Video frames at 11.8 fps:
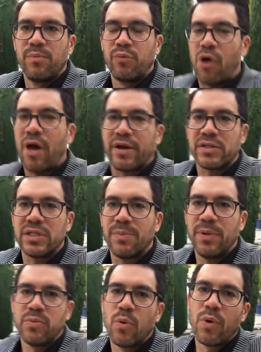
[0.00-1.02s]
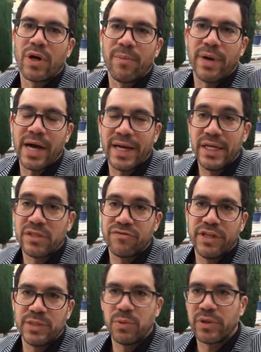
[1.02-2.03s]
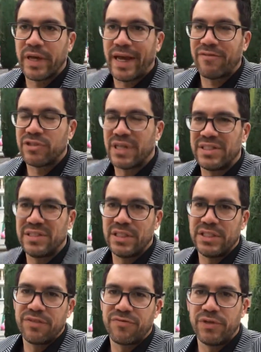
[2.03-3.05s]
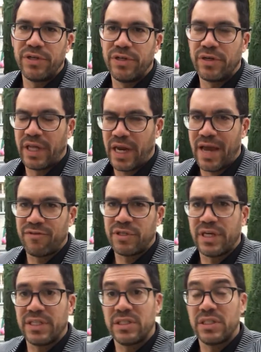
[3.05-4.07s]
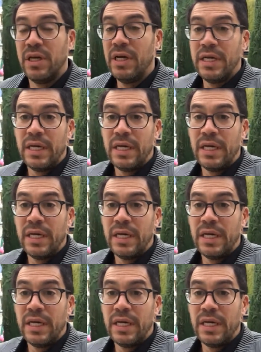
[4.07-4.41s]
products that people want to buy. He does Facebook advertising and different internet advertising,